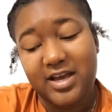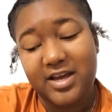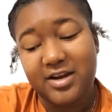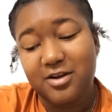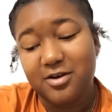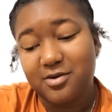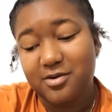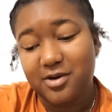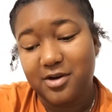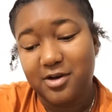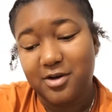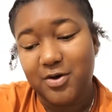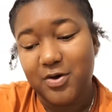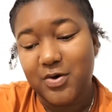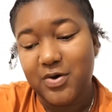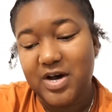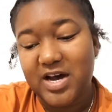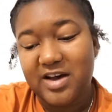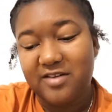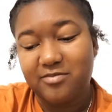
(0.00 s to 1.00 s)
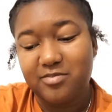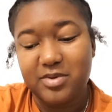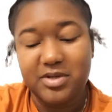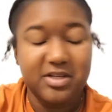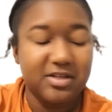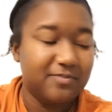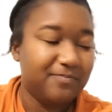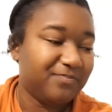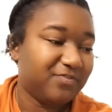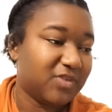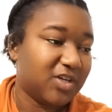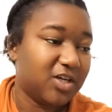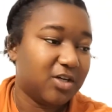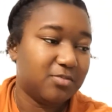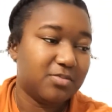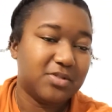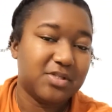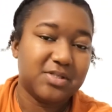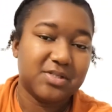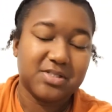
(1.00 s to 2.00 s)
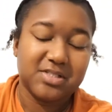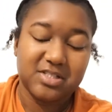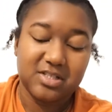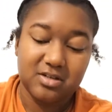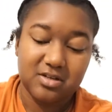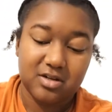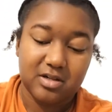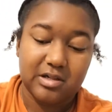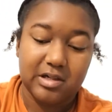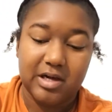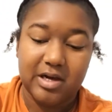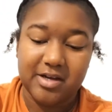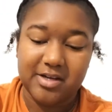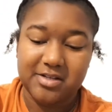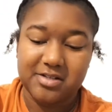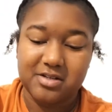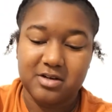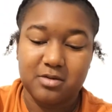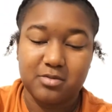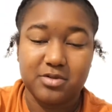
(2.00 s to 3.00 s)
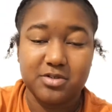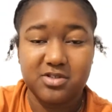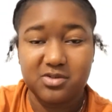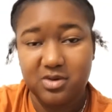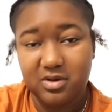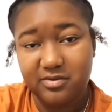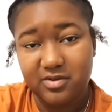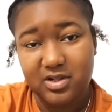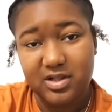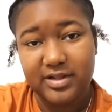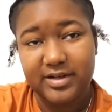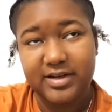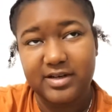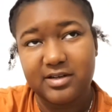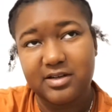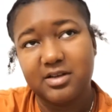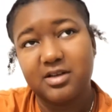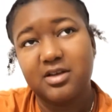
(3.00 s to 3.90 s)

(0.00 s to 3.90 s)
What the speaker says: I don't know. I've been up since 10 o'clock. It's almost 12 o'clock.